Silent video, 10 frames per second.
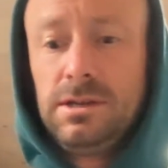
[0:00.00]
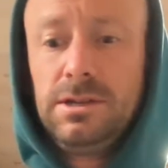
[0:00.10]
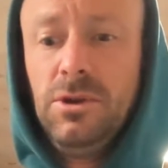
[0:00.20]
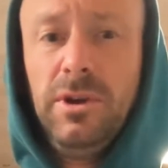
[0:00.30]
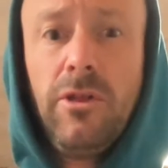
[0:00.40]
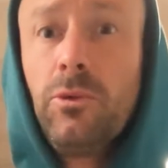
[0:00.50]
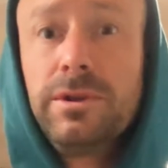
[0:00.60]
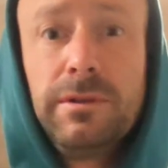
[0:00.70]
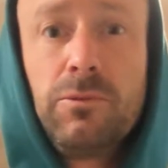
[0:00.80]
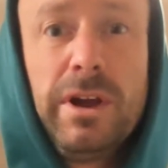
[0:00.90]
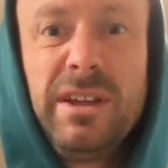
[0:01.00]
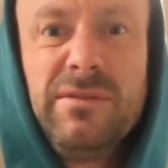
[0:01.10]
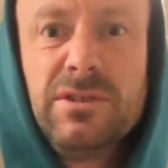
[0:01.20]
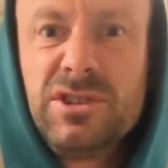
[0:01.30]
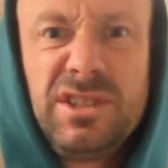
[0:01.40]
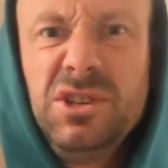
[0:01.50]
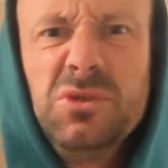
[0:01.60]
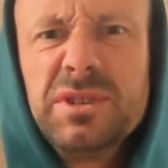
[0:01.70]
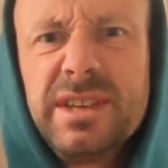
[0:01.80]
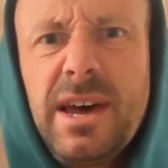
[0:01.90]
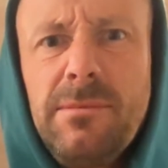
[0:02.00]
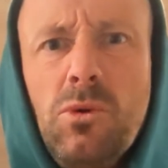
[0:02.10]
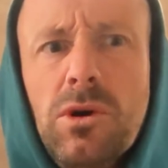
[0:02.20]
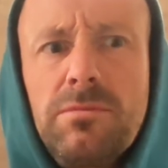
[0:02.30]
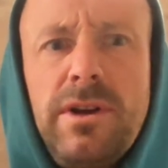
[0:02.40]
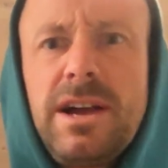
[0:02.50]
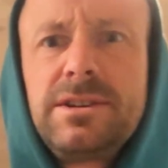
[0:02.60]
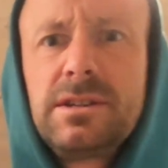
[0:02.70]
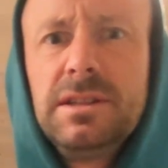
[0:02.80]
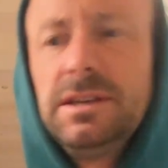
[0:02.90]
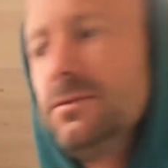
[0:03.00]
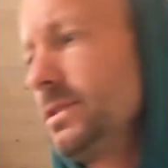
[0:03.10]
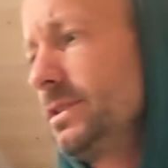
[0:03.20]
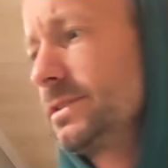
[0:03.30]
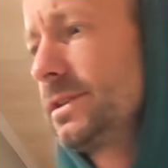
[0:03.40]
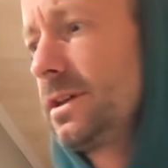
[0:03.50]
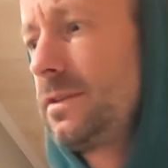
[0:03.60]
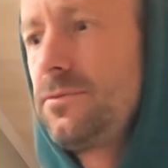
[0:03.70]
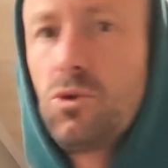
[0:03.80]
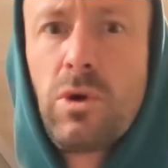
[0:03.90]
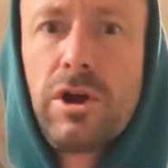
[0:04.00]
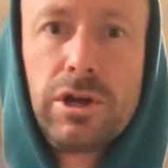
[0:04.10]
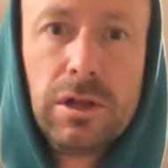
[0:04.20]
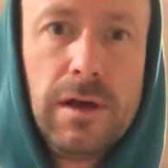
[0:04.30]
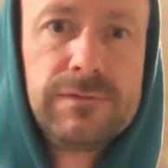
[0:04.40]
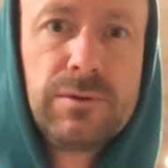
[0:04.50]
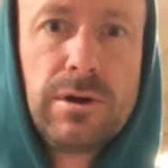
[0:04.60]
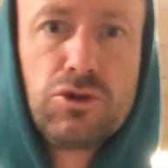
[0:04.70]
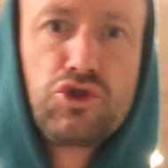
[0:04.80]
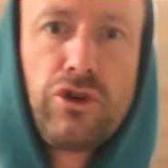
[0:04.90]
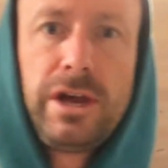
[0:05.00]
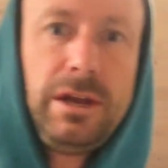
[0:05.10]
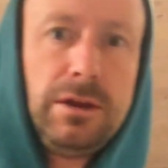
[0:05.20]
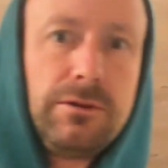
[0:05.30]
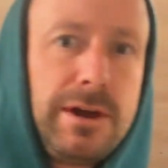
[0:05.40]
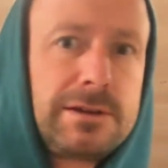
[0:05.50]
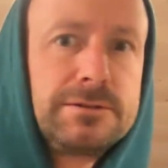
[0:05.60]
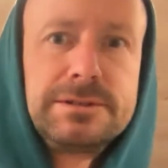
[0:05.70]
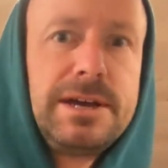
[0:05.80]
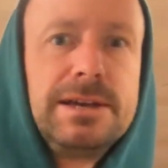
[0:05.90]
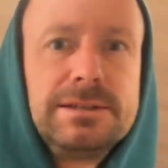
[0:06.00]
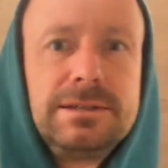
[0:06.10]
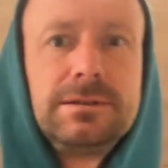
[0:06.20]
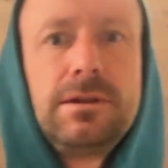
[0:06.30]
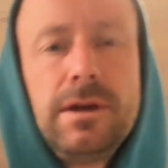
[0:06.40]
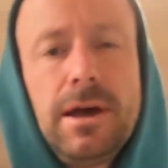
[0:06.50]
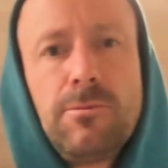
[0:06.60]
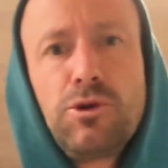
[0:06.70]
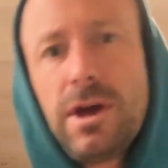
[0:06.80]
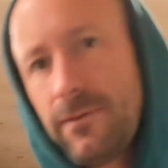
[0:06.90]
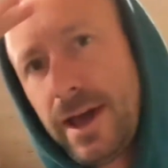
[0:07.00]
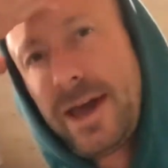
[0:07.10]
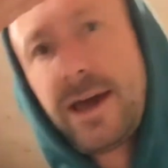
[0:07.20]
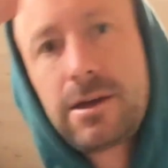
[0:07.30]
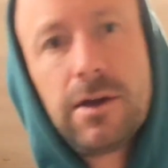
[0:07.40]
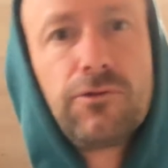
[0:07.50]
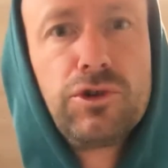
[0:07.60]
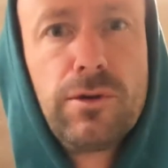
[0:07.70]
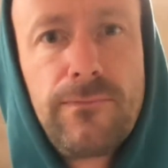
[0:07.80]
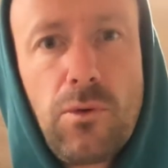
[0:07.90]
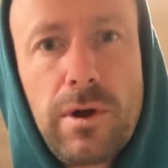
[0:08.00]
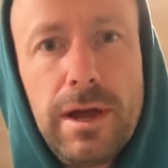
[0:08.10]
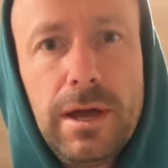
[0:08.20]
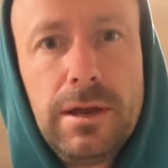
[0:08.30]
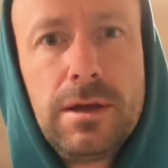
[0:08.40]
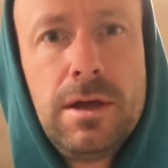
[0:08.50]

Another way you can just use that more practically even is like if you're wearing gloves while you're training and exercising, or you have a hat covering your forehead,